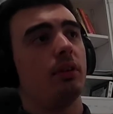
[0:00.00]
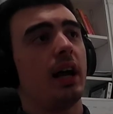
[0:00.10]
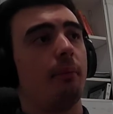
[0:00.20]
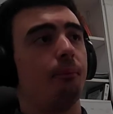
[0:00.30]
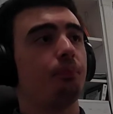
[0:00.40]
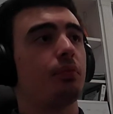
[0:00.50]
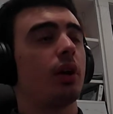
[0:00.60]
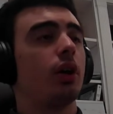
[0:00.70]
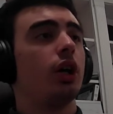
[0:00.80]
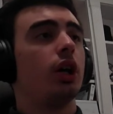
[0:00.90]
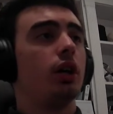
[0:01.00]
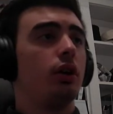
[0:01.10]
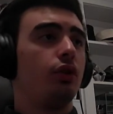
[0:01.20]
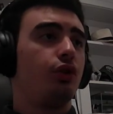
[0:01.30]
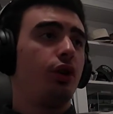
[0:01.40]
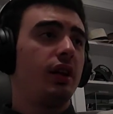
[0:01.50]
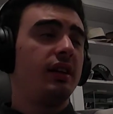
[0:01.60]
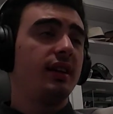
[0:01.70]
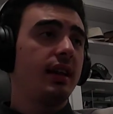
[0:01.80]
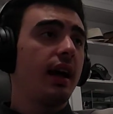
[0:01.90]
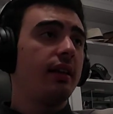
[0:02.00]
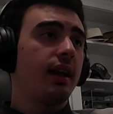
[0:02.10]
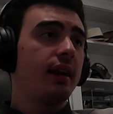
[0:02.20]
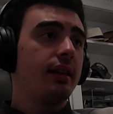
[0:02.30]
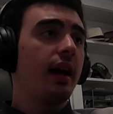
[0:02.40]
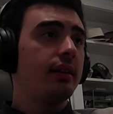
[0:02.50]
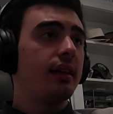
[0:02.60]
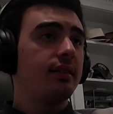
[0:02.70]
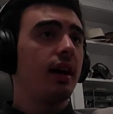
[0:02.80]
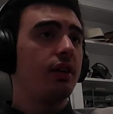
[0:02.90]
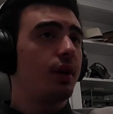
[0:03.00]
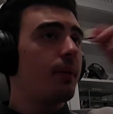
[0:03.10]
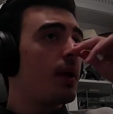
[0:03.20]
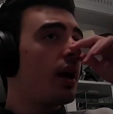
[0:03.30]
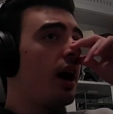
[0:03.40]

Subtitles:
Yeah. So let's say that's the case, right?